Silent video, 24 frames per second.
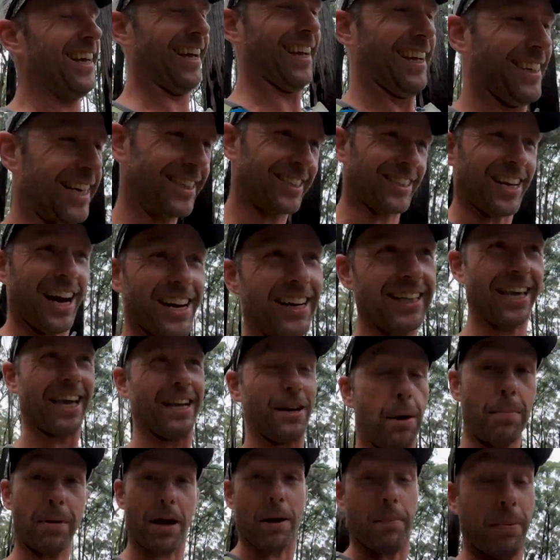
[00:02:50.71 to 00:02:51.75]
you're starting to get
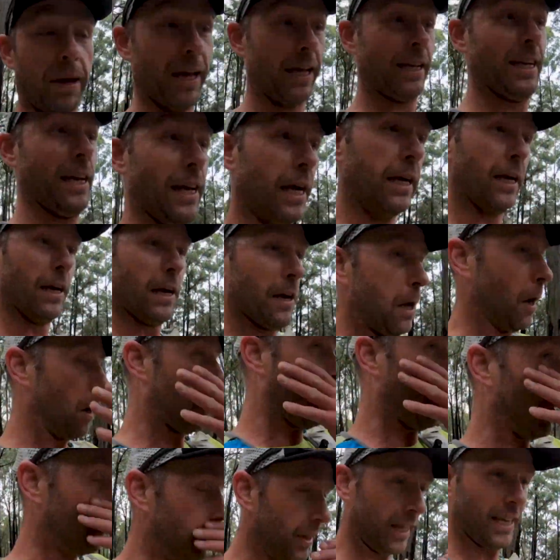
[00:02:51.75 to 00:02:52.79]
a bit of pain
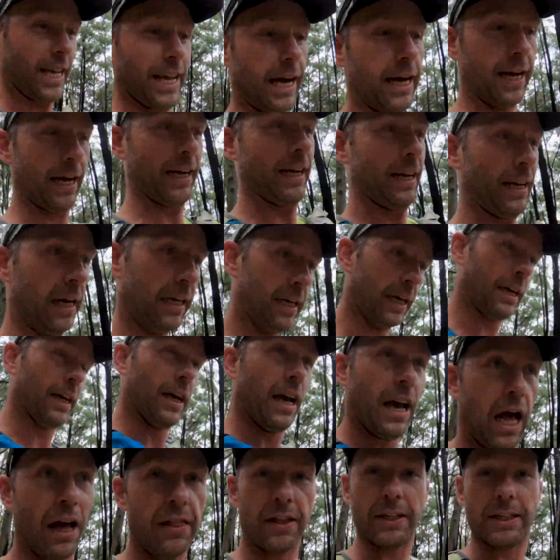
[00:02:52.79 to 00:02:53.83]
on the
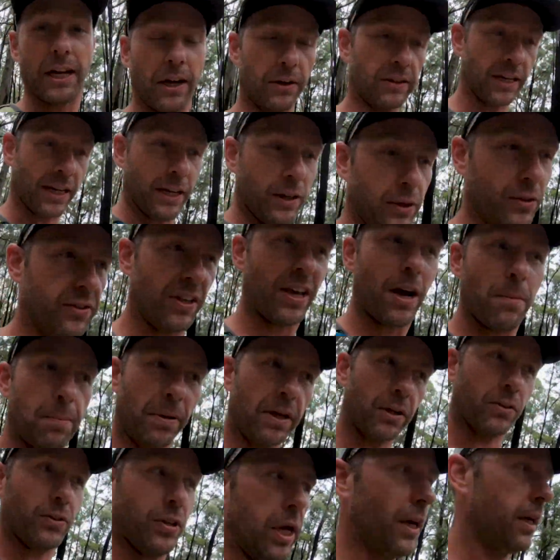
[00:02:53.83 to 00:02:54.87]
downhills. The
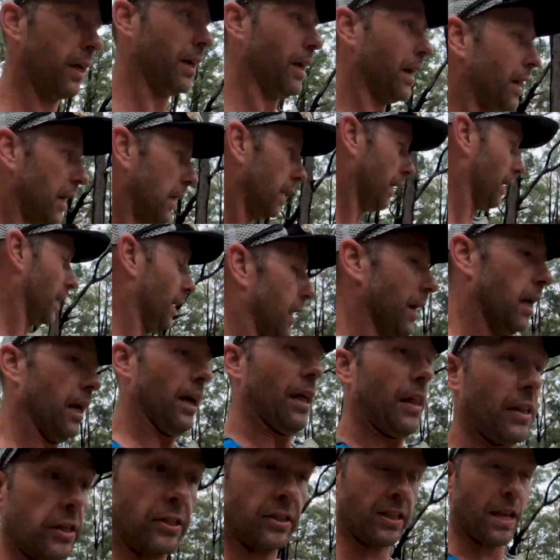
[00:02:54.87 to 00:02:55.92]
uphills,
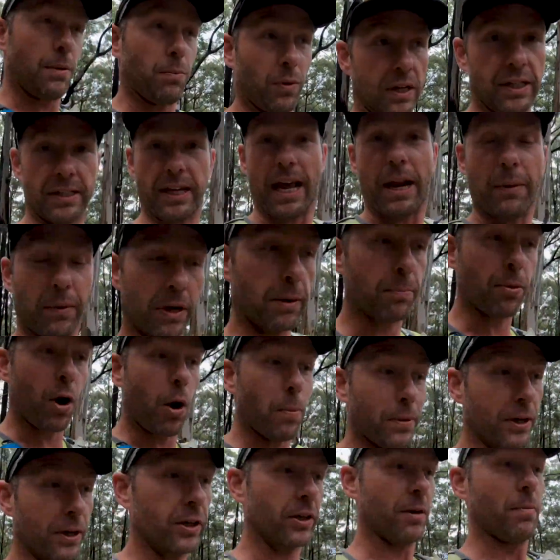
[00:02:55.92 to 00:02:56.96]
the steep ones anyway, you're
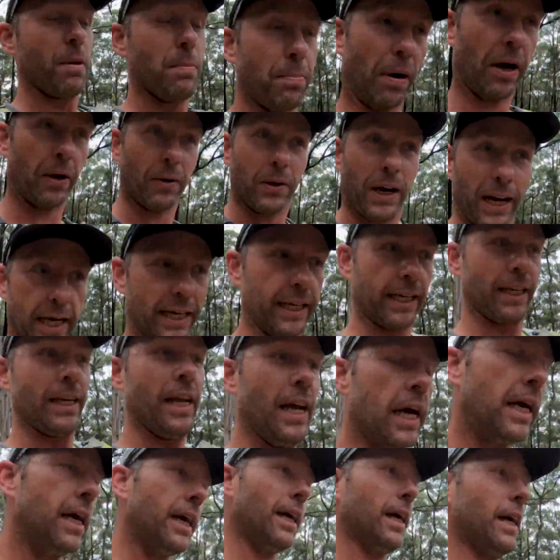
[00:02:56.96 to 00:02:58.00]
probably going to be power hiking.
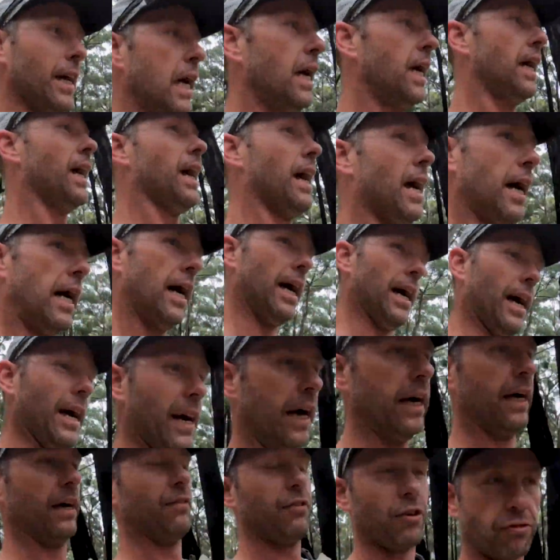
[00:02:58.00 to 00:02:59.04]

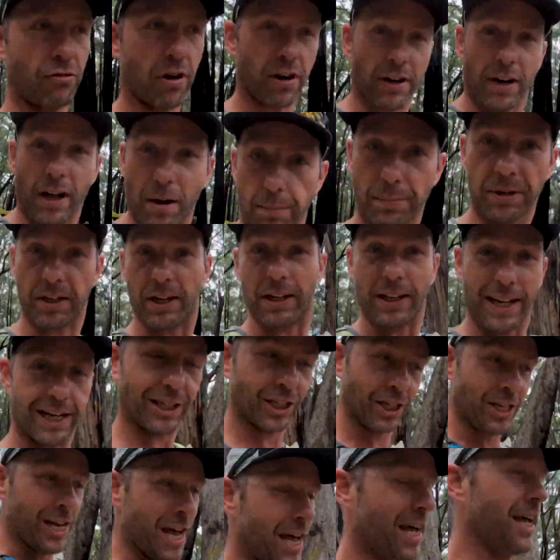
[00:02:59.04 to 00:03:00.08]
If you're running up, you're a
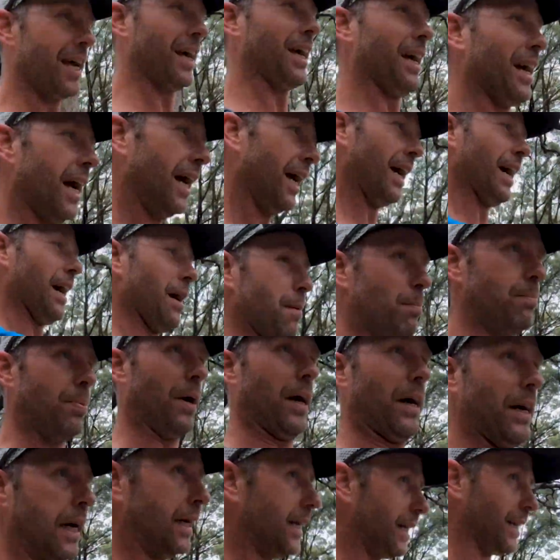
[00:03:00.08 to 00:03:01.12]
legend,
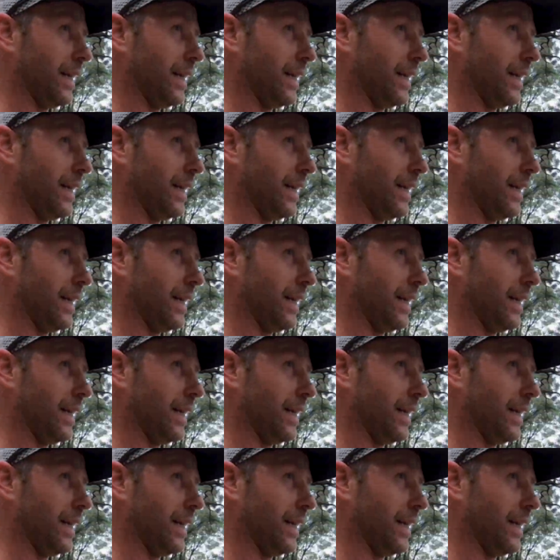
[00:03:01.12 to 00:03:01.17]
but